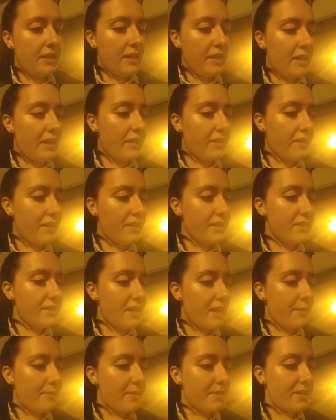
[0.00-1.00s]
He glanced
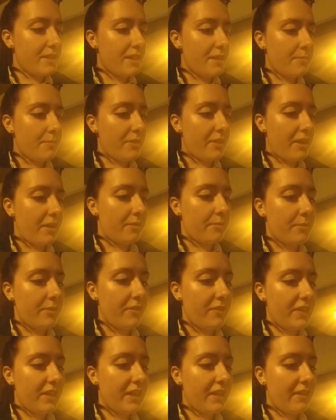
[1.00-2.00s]
sideways at them without
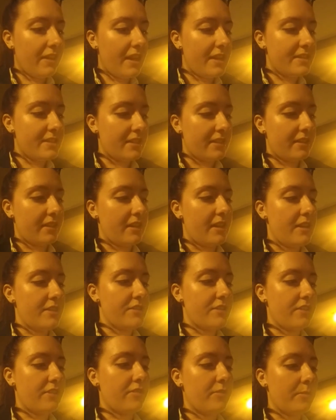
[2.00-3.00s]
removing the elastic the
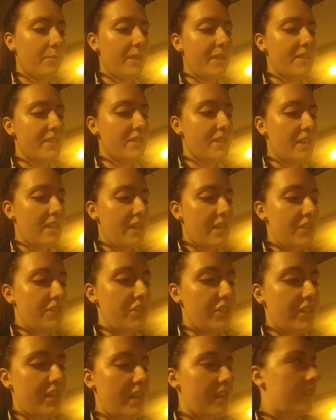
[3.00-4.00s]
consul had replaced.
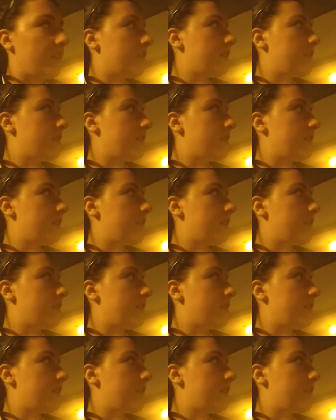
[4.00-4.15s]
Chingado,